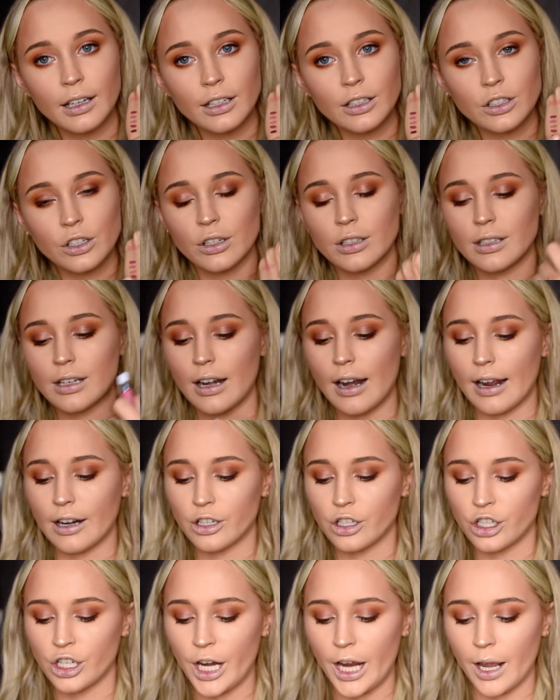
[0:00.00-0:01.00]
It's just a
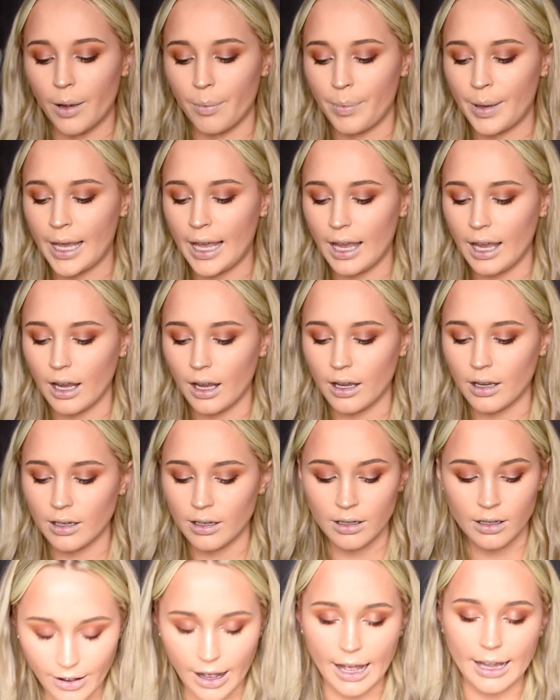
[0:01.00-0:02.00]
nice sheer pink.
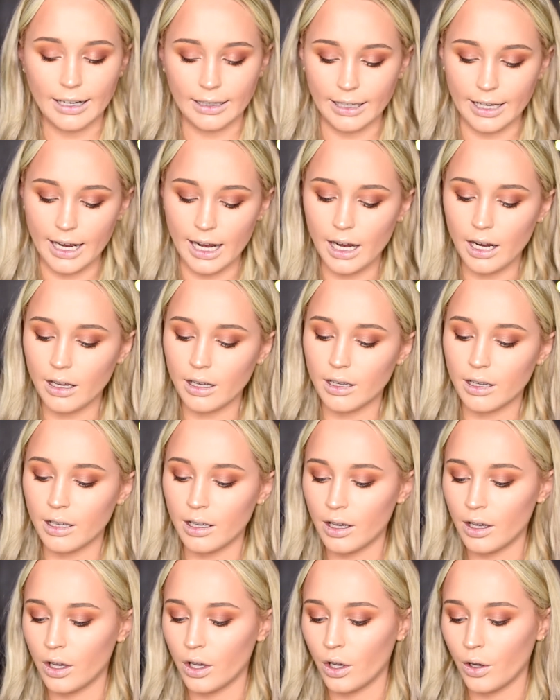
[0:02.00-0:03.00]
Finally,
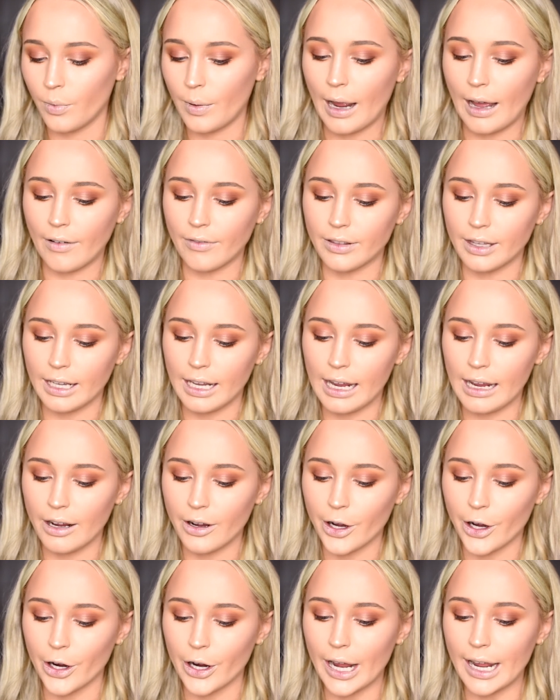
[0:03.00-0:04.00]
we have the
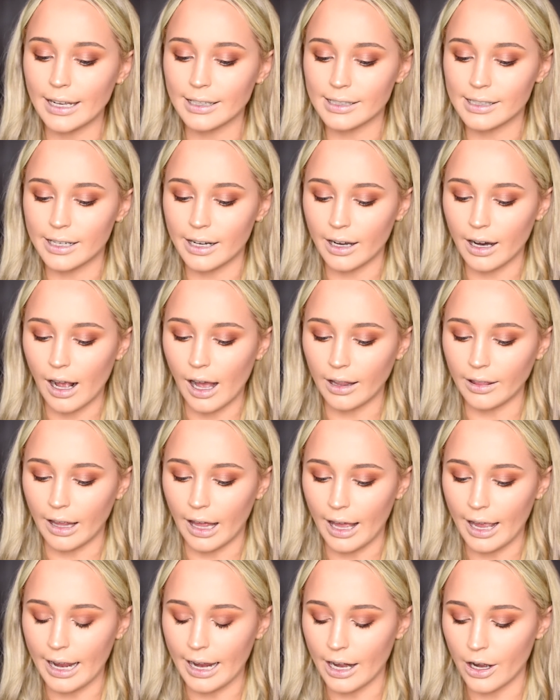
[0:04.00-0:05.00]
Kiko Instant
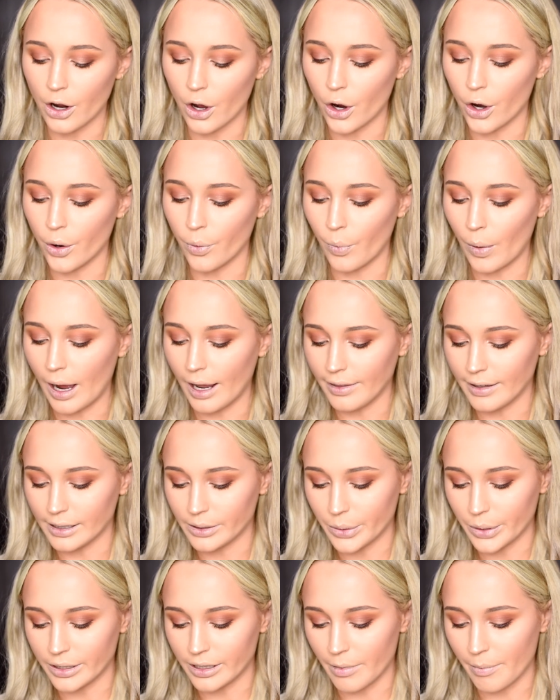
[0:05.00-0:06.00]
Colour in 01.
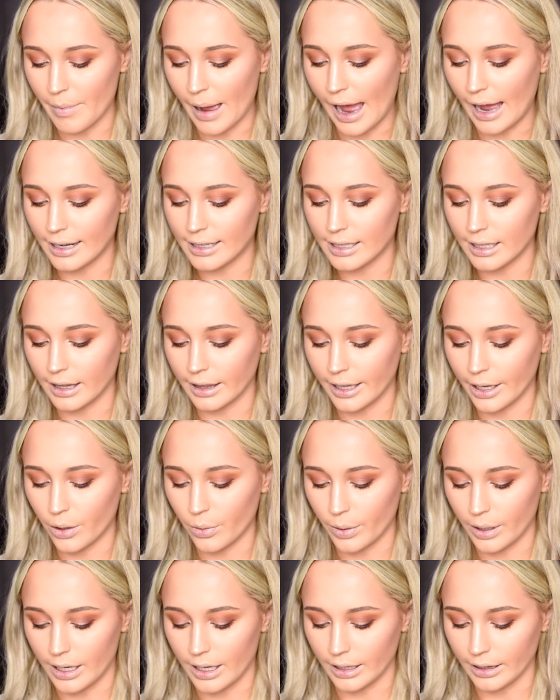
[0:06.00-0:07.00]
This was a matte
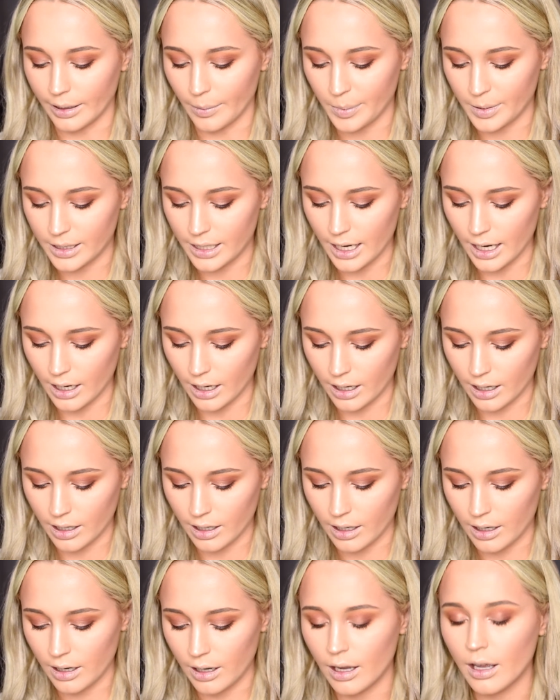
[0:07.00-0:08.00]
liquid lipstick.
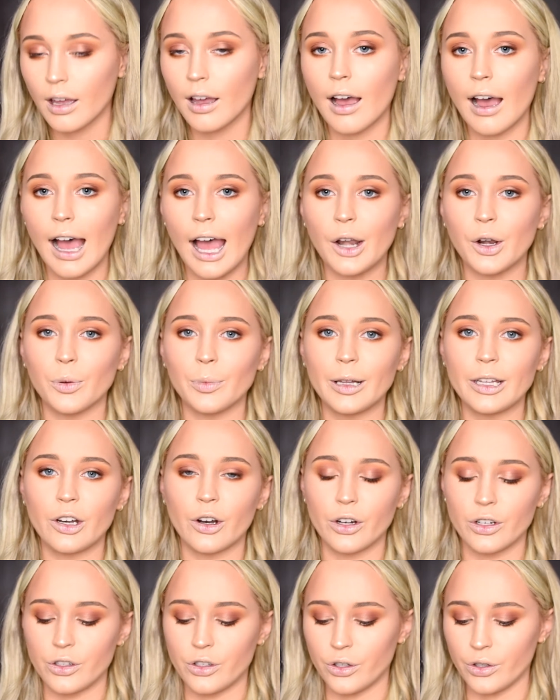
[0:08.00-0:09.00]
I normally
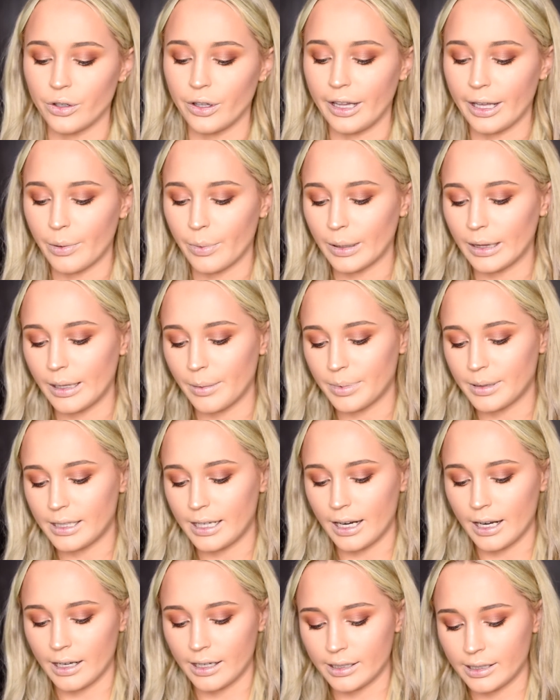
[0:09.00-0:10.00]
don't do liquid
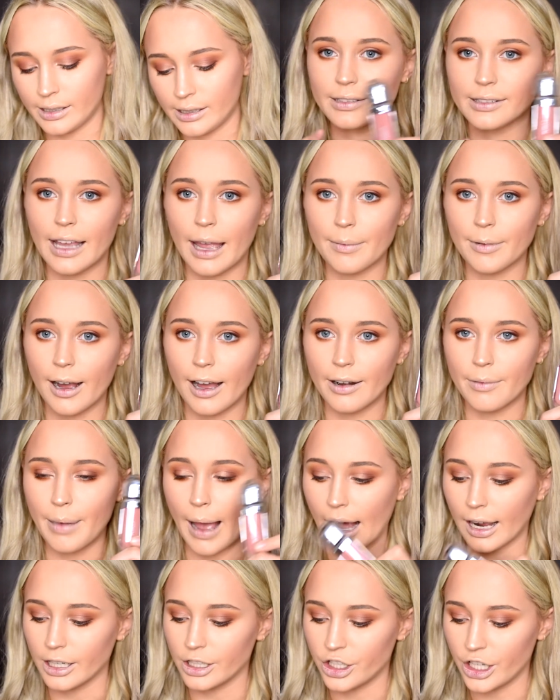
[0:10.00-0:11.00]
lipsticks. Same kind of
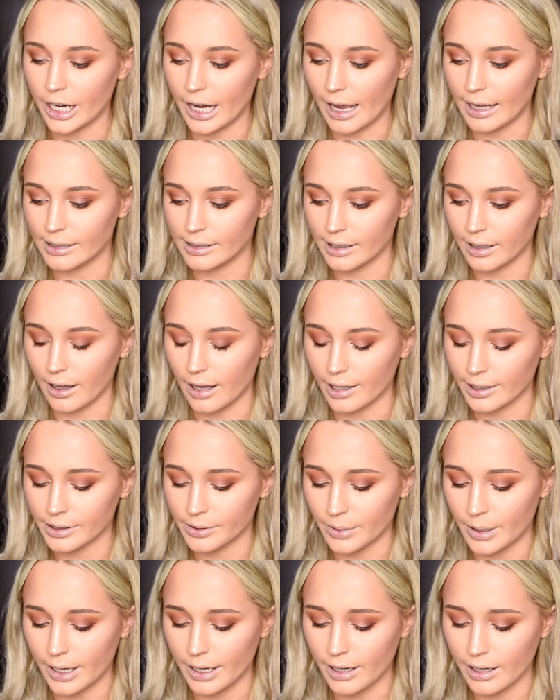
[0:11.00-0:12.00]
packaging as the
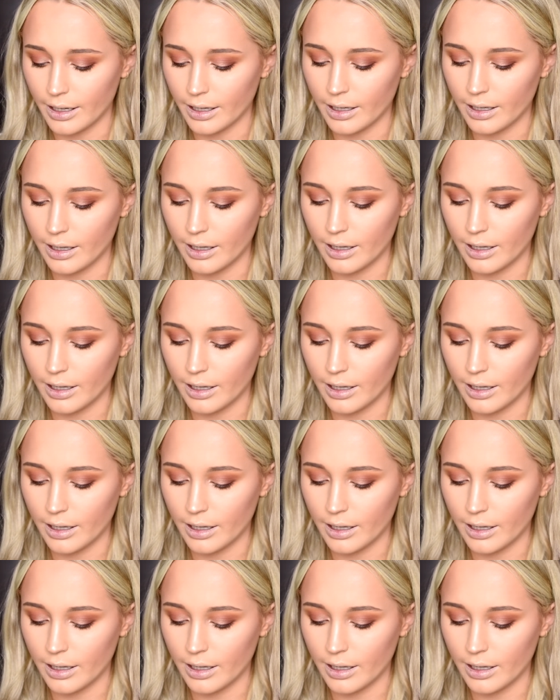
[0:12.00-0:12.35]
last one,